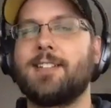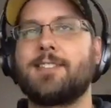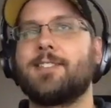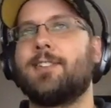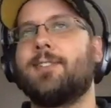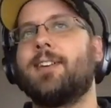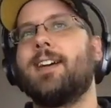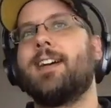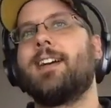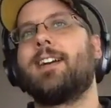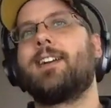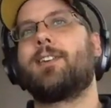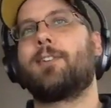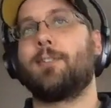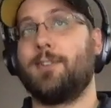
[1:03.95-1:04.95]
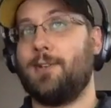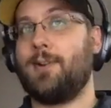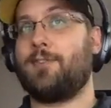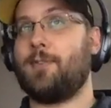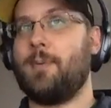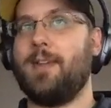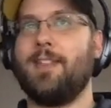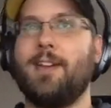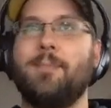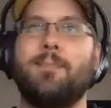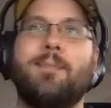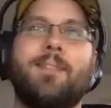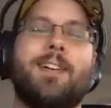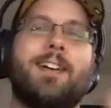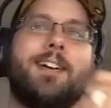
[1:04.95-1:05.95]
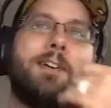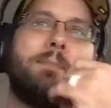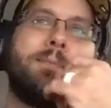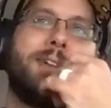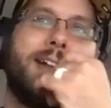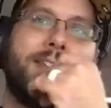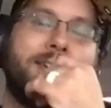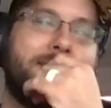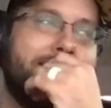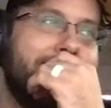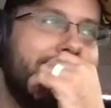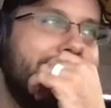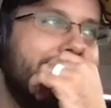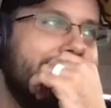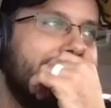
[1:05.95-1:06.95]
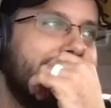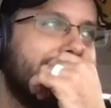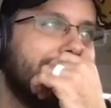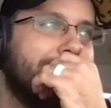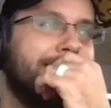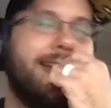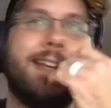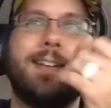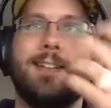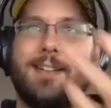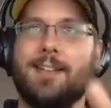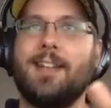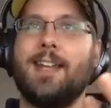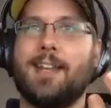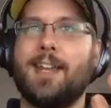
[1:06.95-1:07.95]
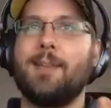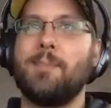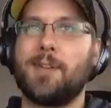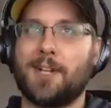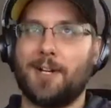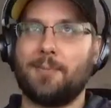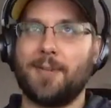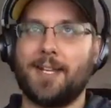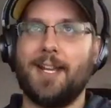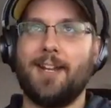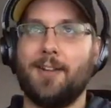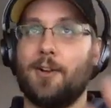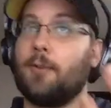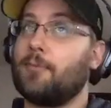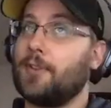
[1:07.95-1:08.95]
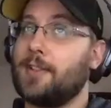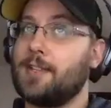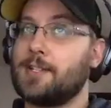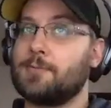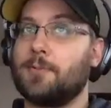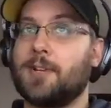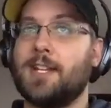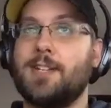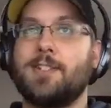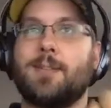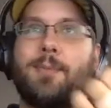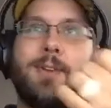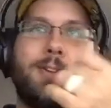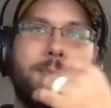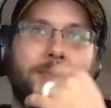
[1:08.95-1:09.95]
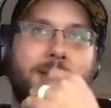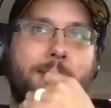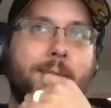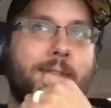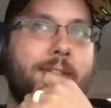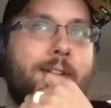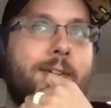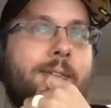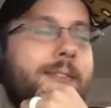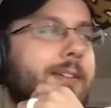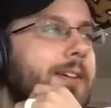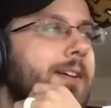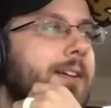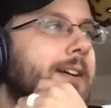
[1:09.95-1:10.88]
So, or you have to pay them rather. So it can be complicated. Hopefully, this will get you something you can play with, though.